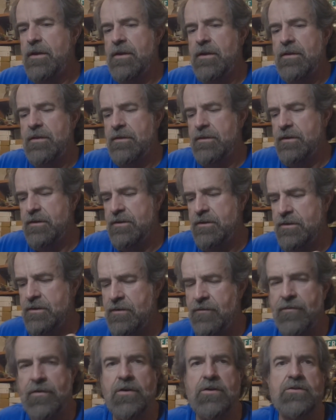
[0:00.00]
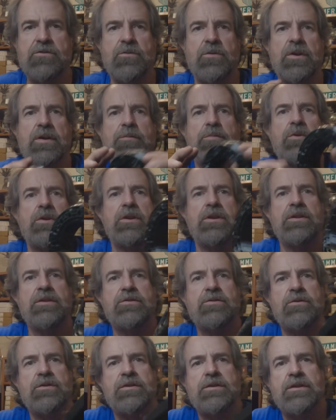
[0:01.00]
This is the first one I printed. This
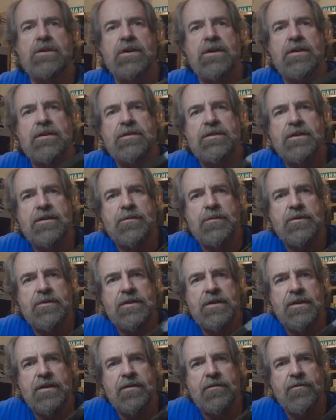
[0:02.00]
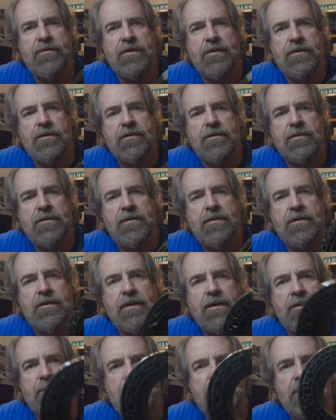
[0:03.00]
was the six percent infill,
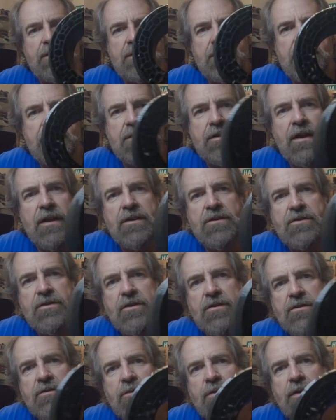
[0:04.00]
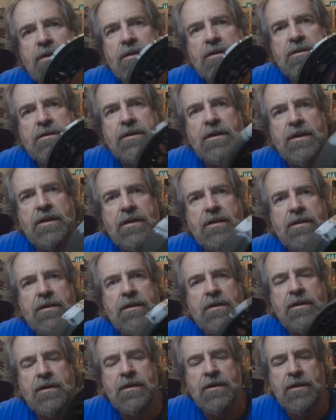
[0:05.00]
uh, but this just kind of shows you what it looks like.
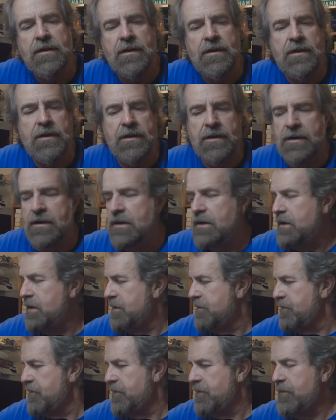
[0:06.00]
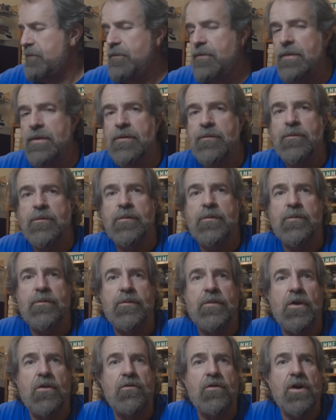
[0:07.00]
Um,
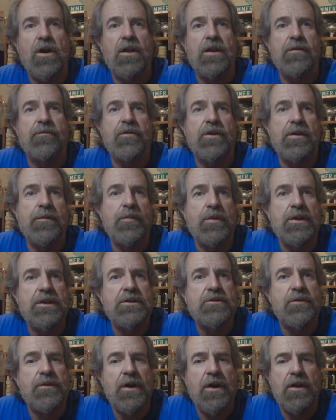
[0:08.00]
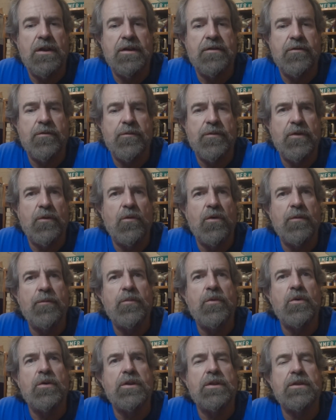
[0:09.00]
overall, I'm very pleased with all of them. The one
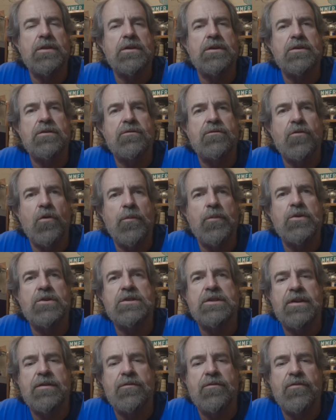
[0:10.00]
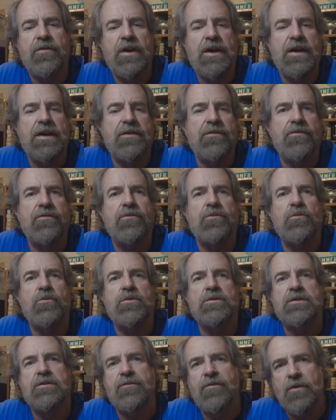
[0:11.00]
point, the four point seven five
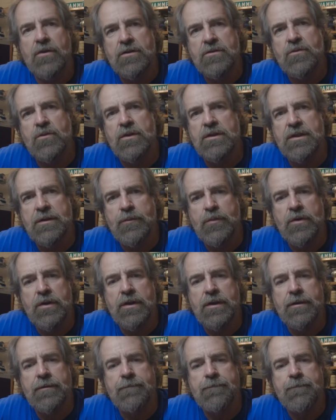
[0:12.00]
was the first ones I printed.